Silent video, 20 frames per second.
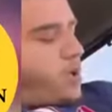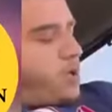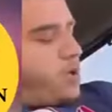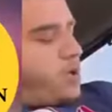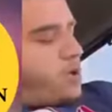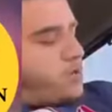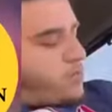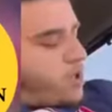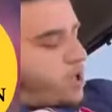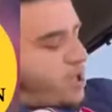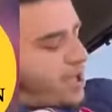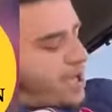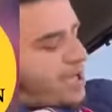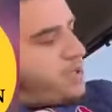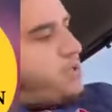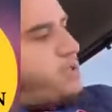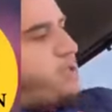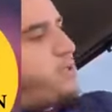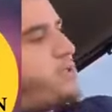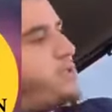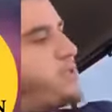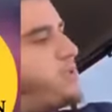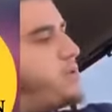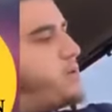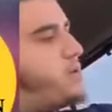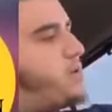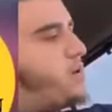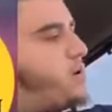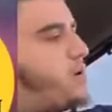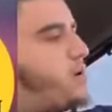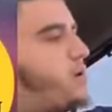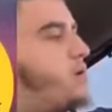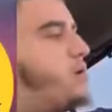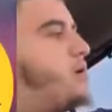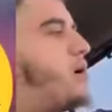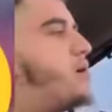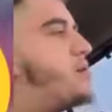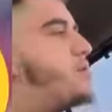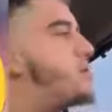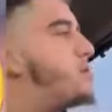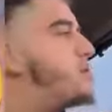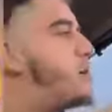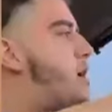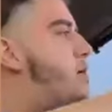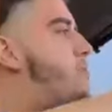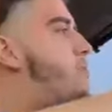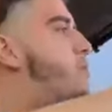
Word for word: here's my license. Y'all just call